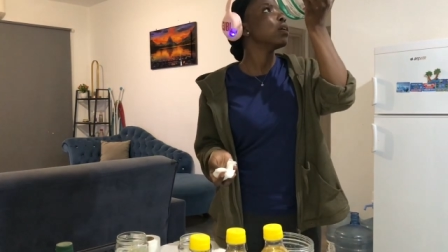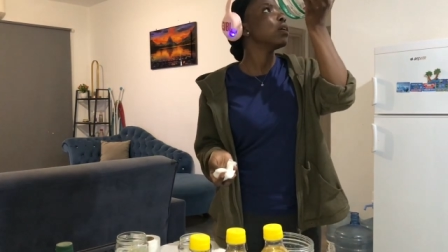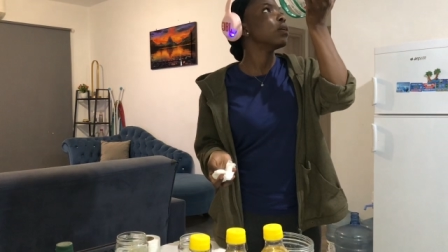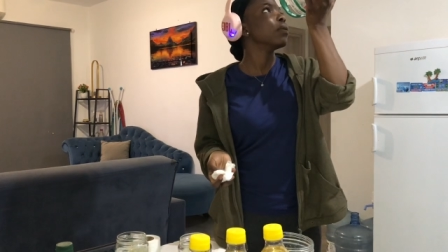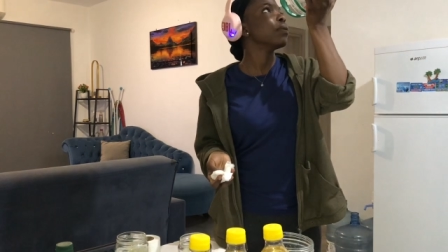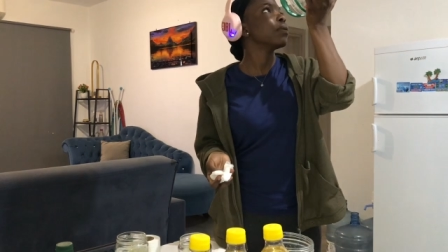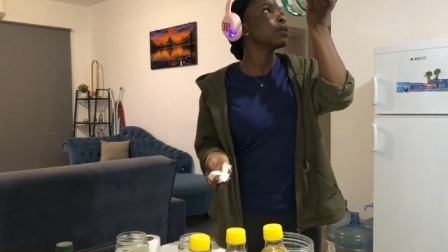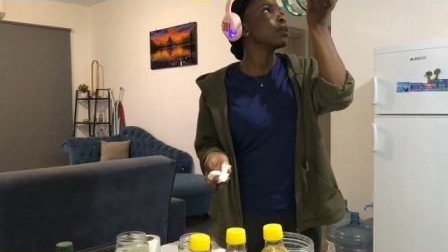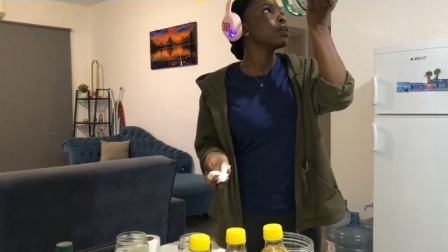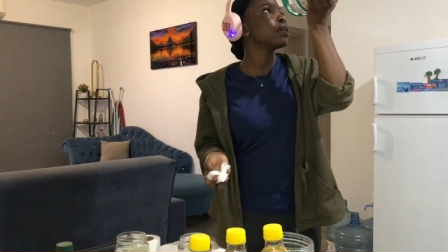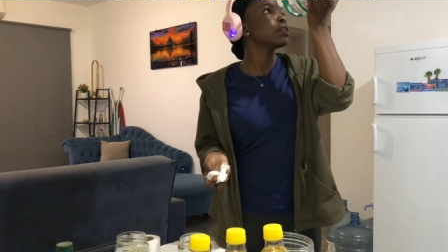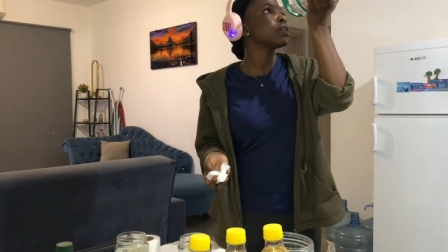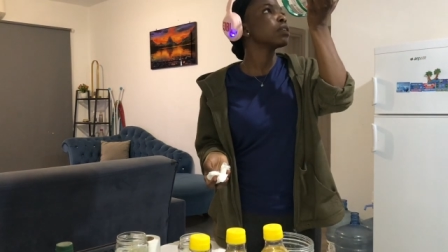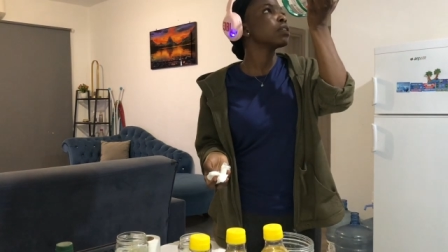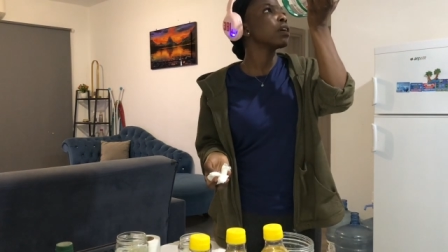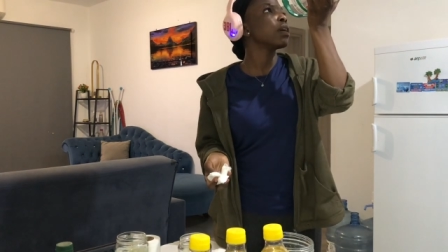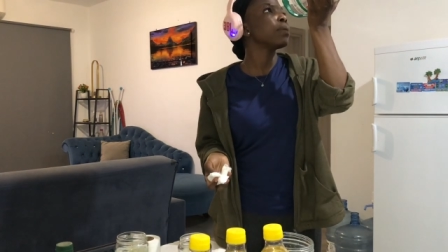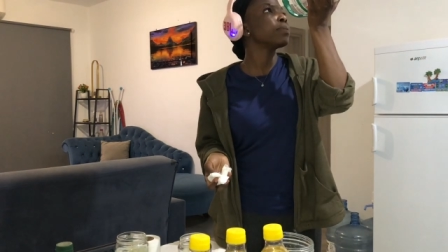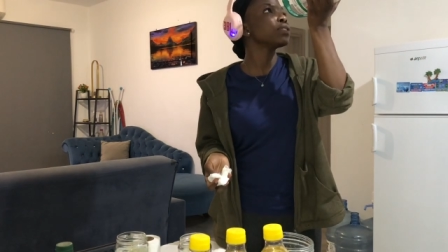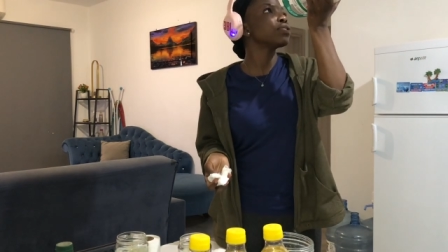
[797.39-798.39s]
we're
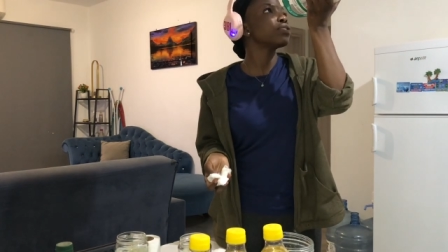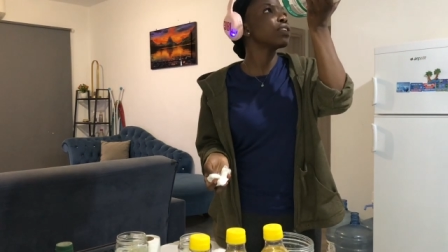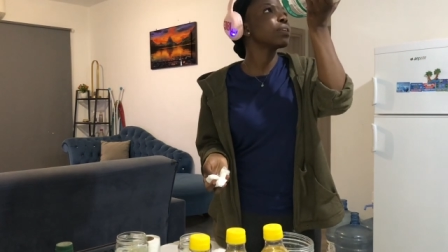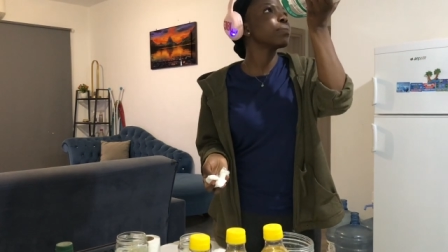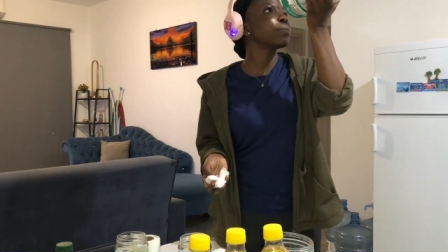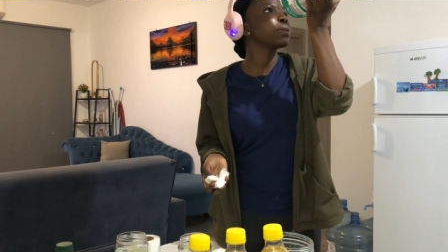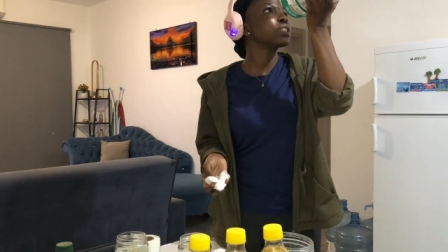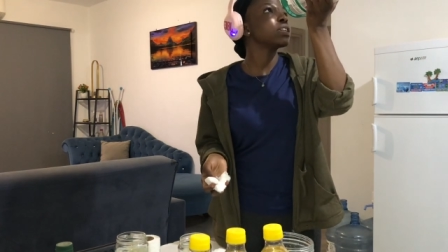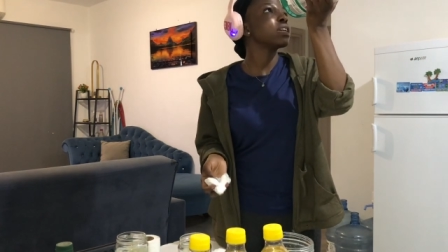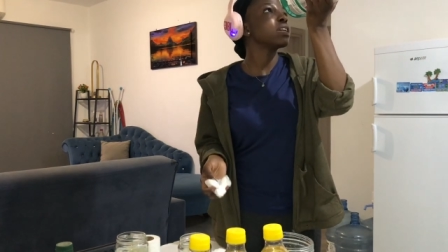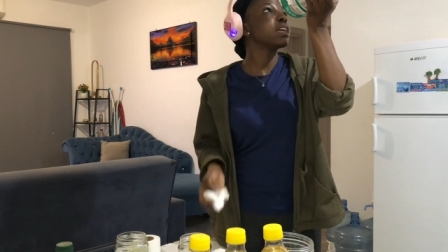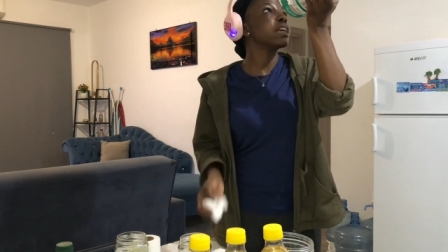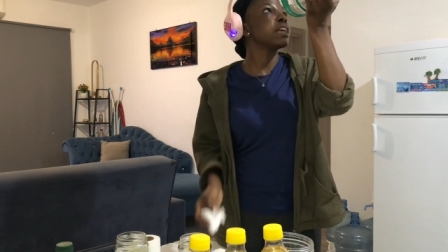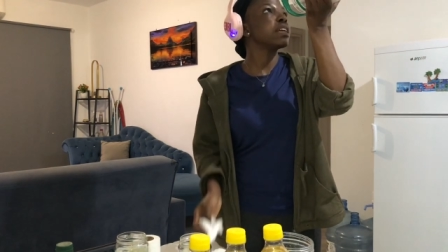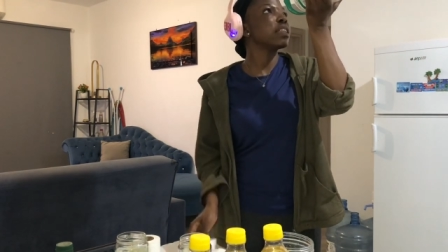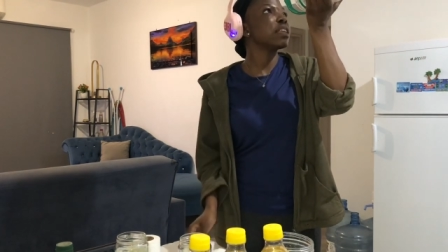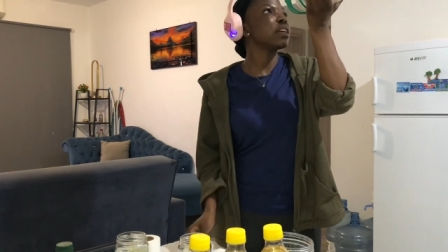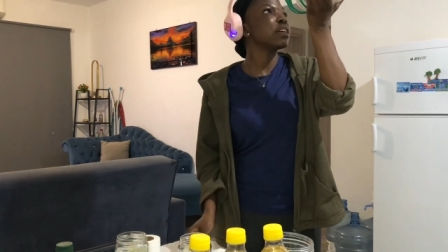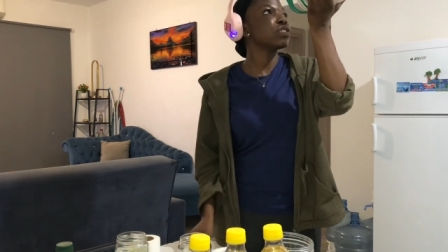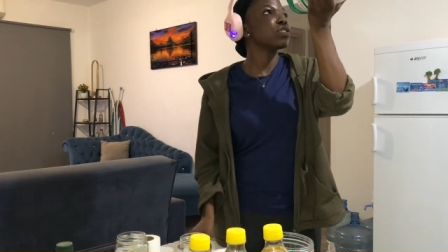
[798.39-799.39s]
done. I'm just trying to make sure
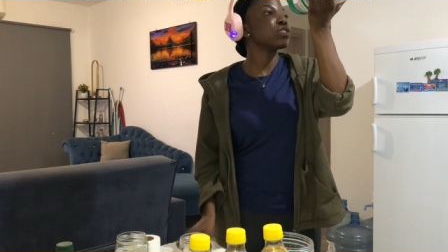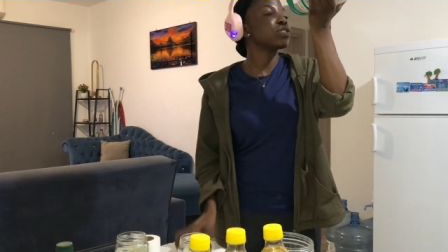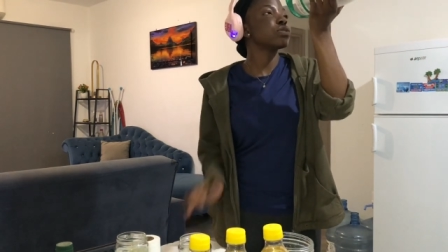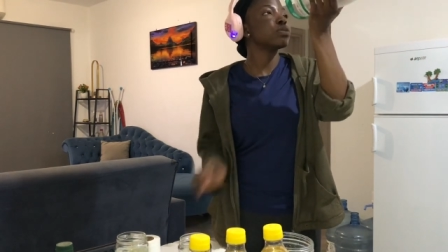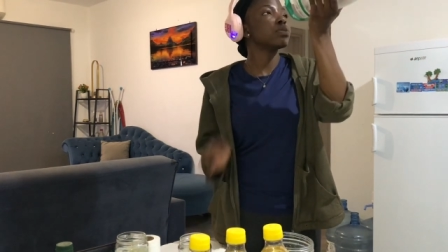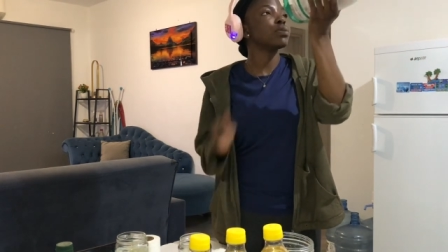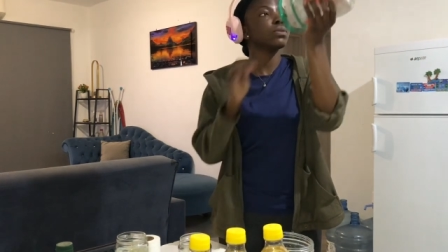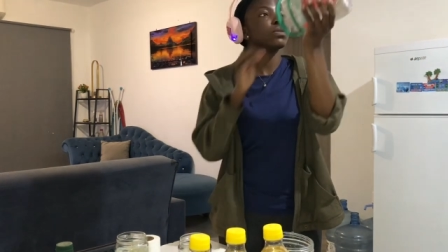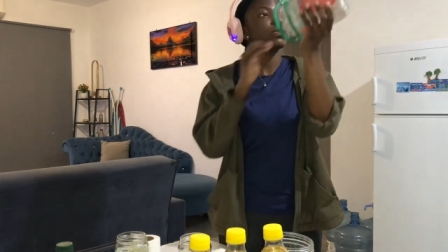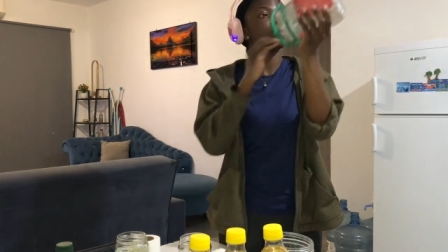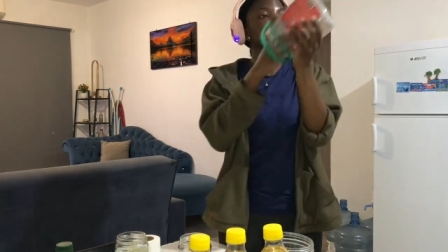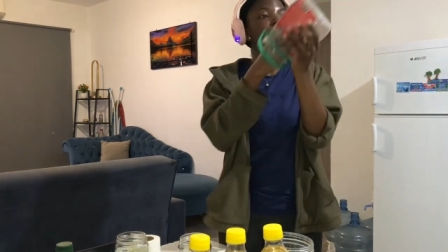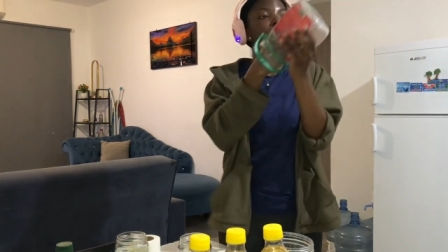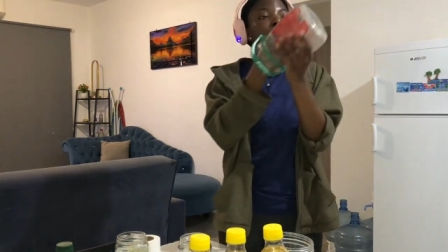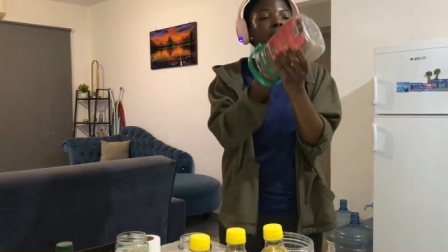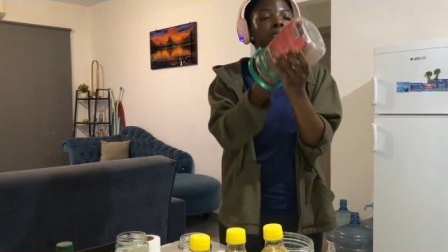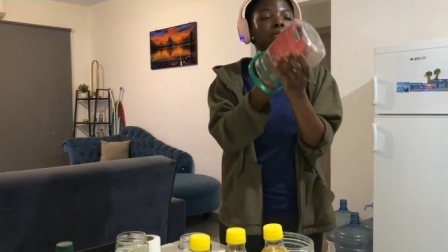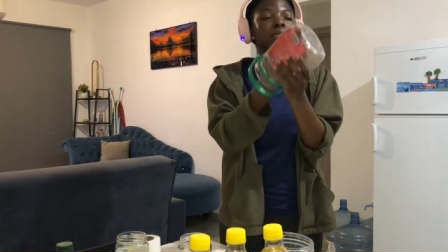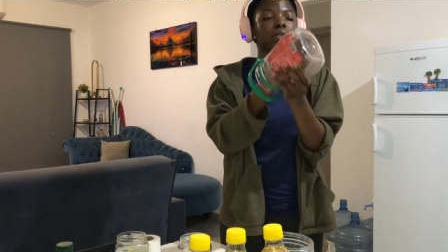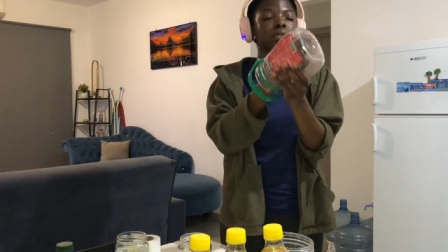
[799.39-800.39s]
that there's no